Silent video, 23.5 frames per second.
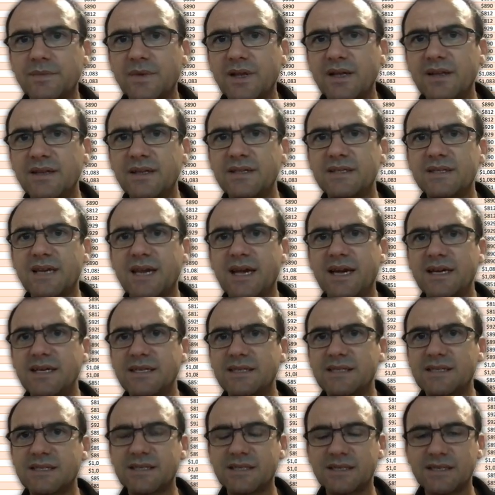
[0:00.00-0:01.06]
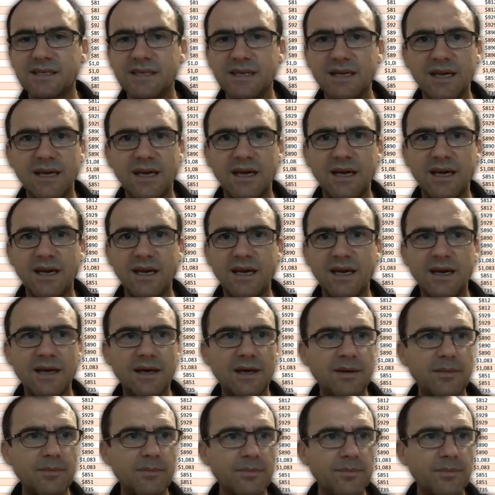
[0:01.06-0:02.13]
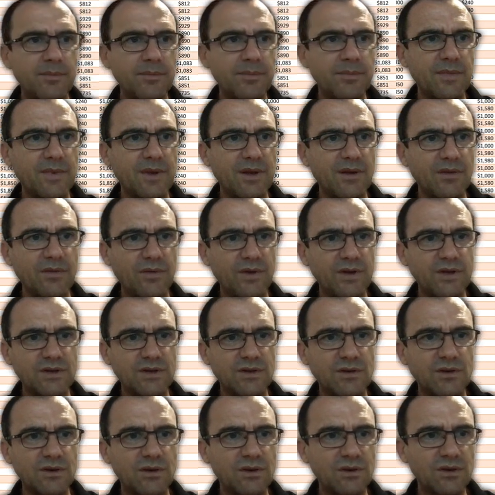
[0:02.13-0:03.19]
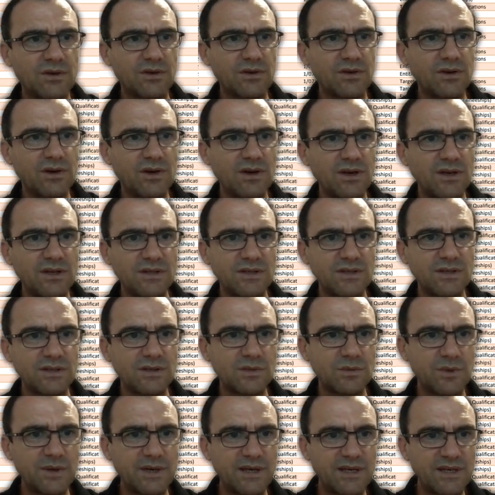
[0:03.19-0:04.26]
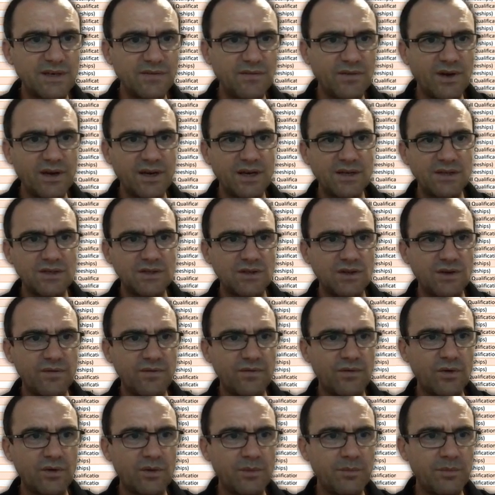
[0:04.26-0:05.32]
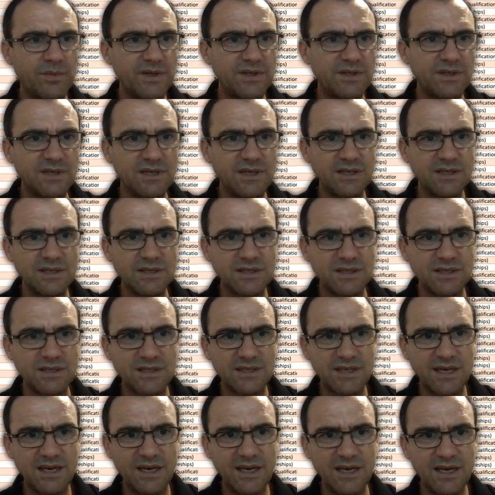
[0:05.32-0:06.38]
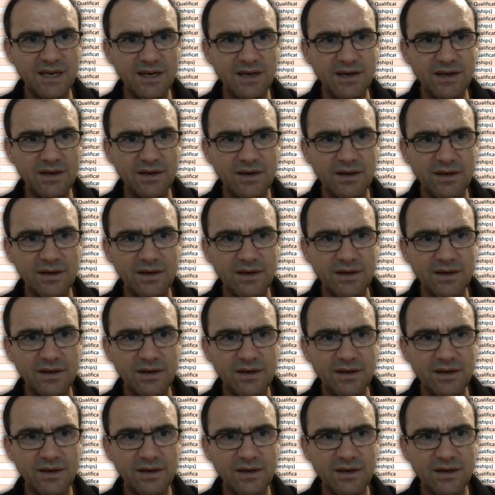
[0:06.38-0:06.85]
in this case, if we scroll across, we need to find our cert foreign business. It's here.